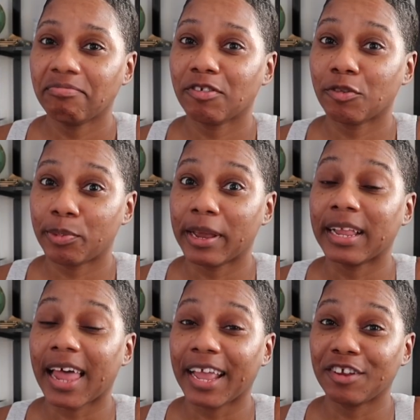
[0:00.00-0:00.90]

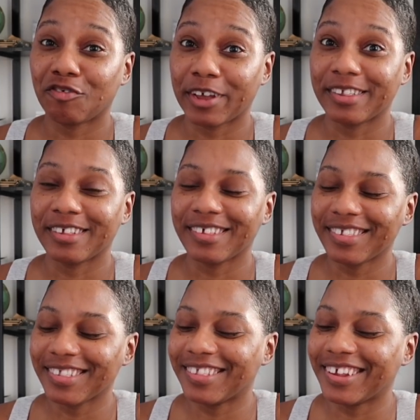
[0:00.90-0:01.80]
spring-like dresses
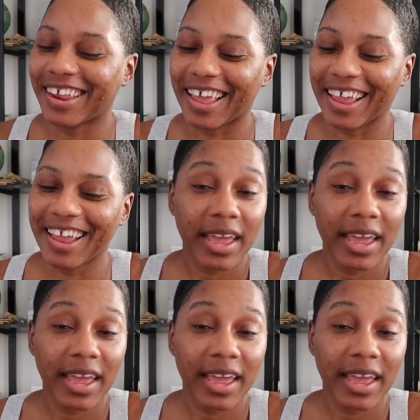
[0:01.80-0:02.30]
today.